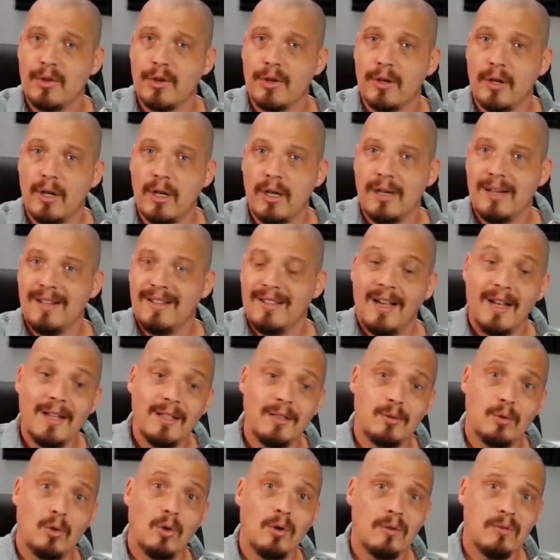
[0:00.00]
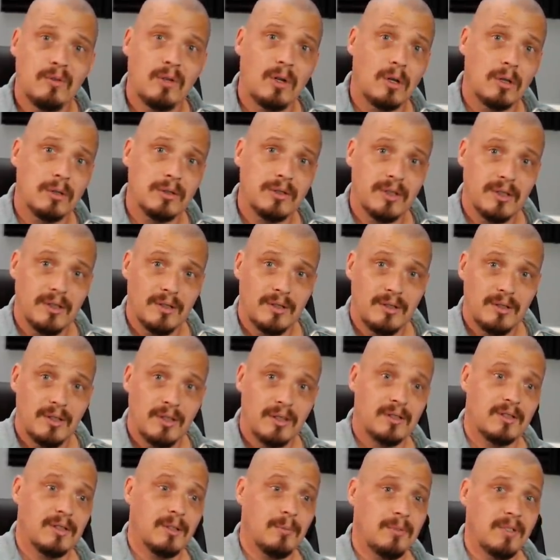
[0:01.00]
either. Linus Torvalds is
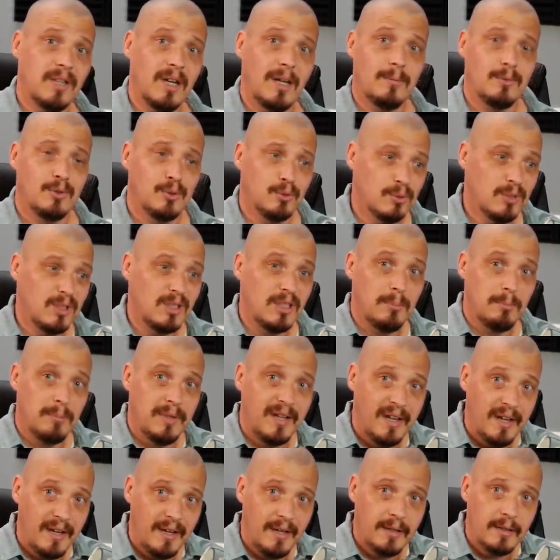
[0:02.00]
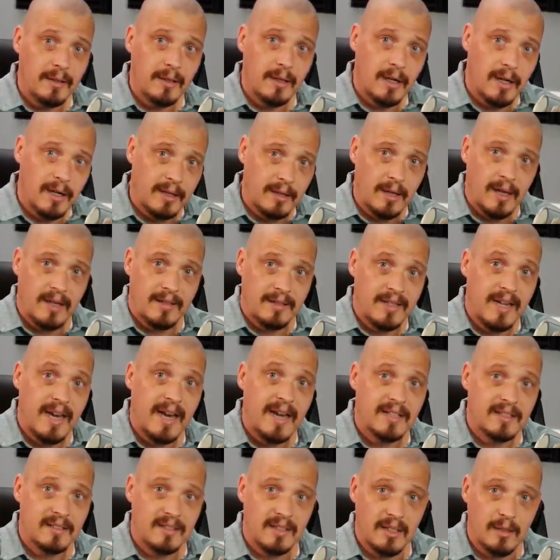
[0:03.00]
just sometimes really mean and
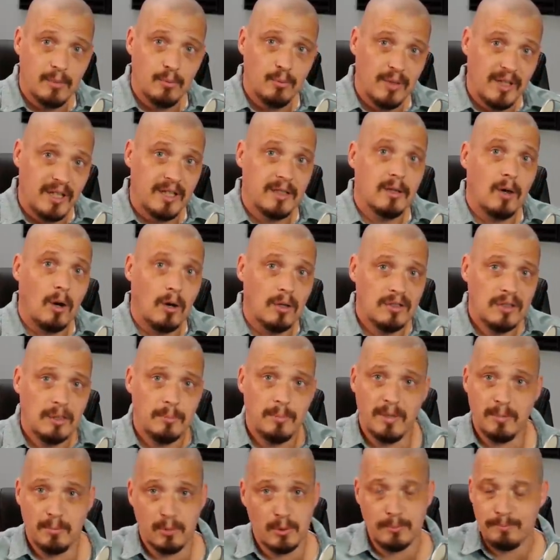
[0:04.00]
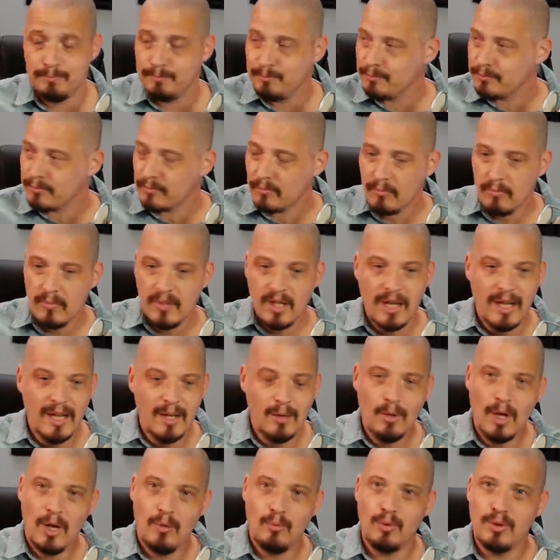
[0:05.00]
nasty when he talks to people.
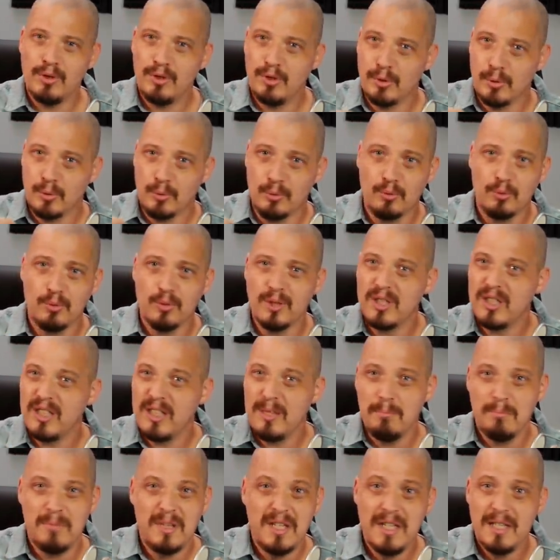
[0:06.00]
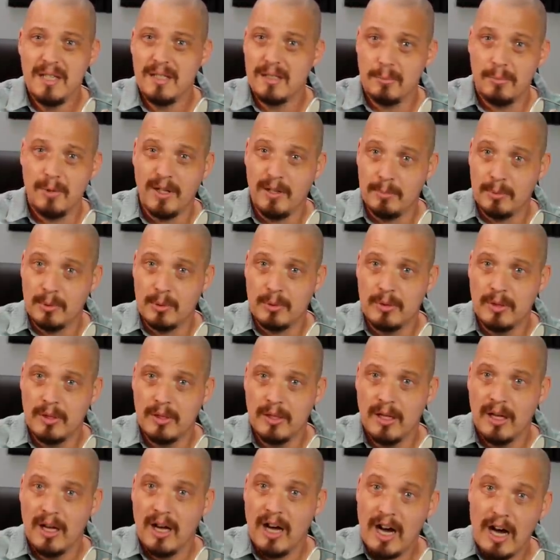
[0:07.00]
And when you're really mean to people,
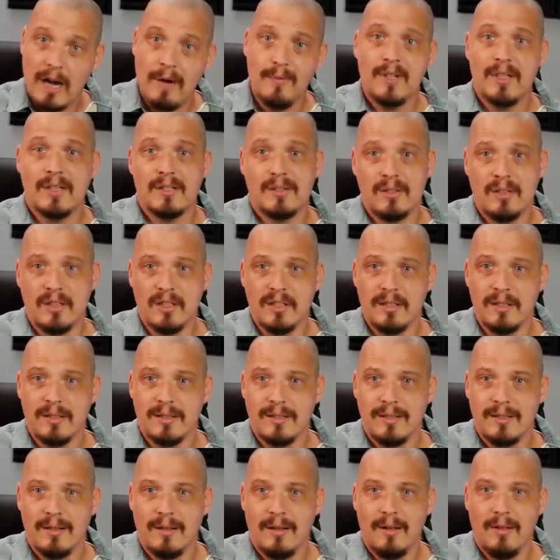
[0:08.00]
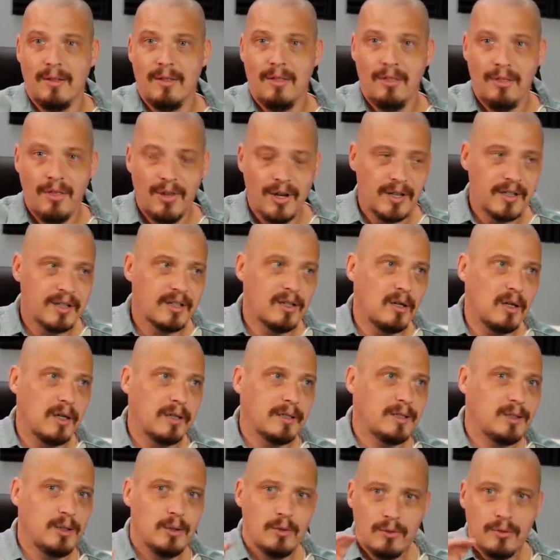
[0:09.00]
obviously, they're
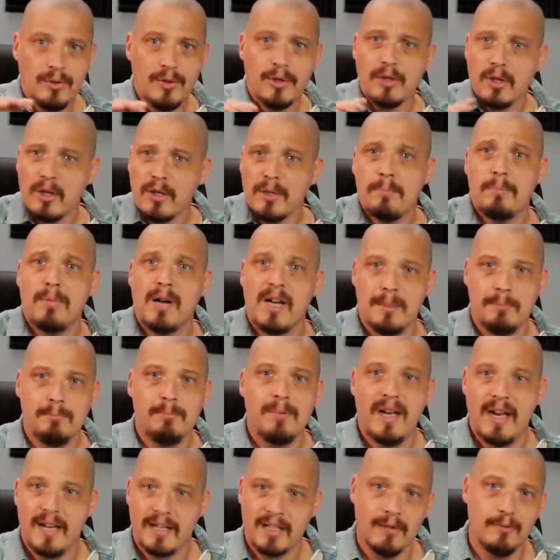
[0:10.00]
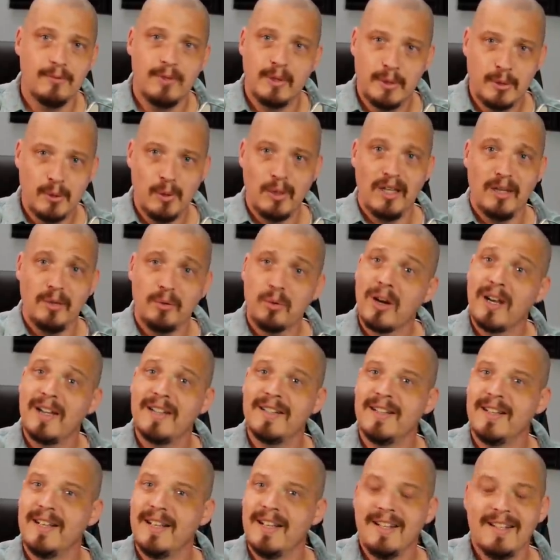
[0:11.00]
going to bite back eventually,
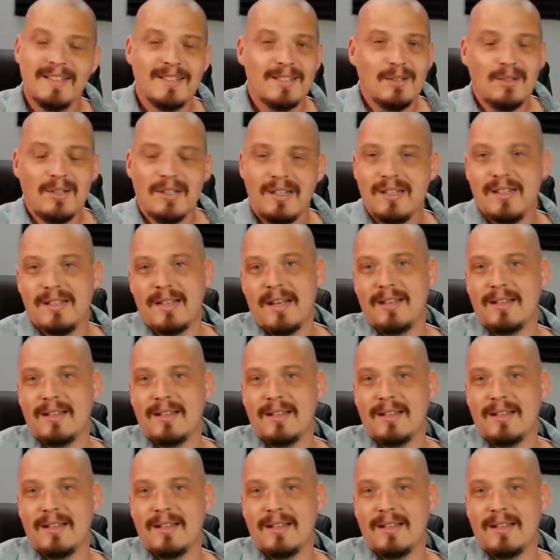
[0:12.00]
right? So